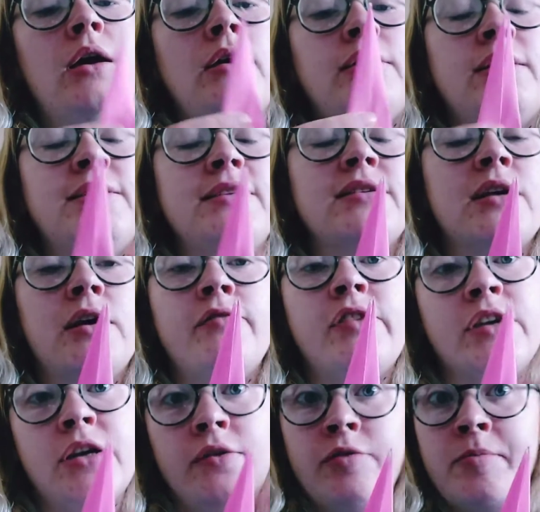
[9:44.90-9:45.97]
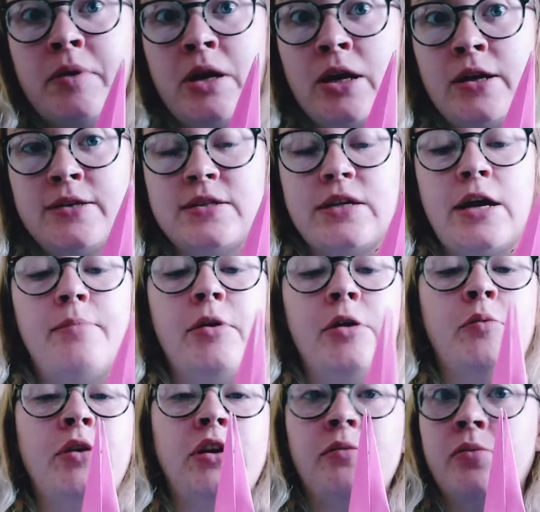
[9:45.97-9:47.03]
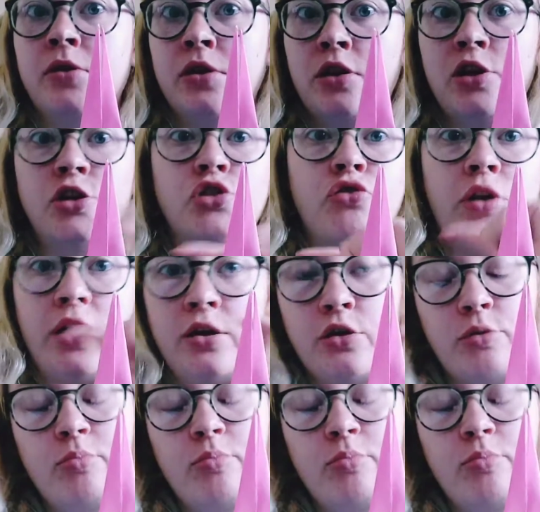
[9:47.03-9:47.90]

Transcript: this is kind of like another beginner step like we did with the triangle